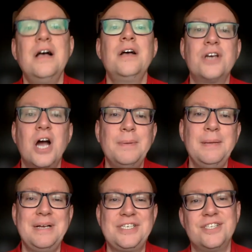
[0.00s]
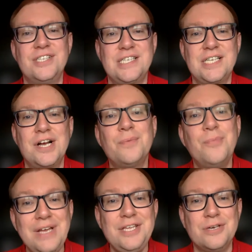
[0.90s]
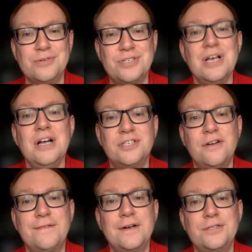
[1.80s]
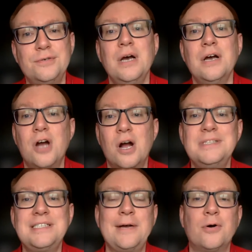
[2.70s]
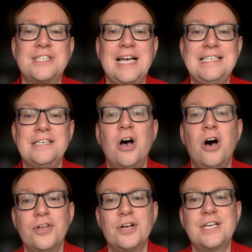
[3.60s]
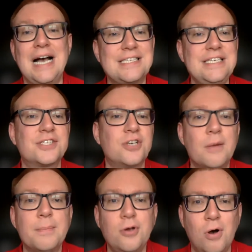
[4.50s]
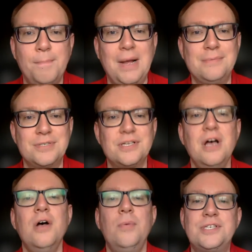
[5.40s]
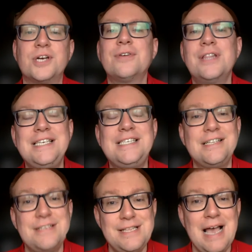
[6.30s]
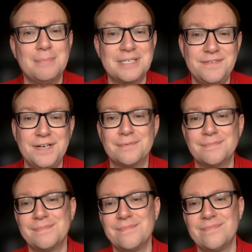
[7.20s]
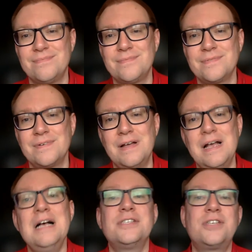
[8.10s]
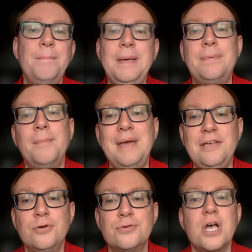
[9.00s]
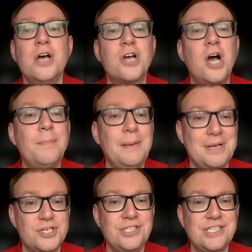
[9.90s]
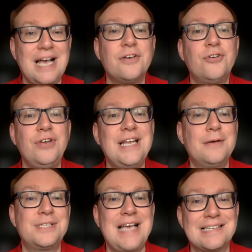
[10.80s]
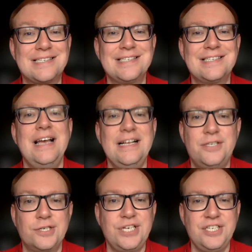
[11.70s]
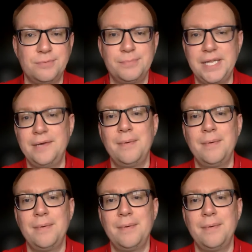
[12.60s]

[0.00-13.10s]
Carbon emissions is a term we use to refer to carbon dioxide and other gaseous carbon compounds which are released into the atmosphere. Some people may use carbon emissions and greenhouse gases interchangeably.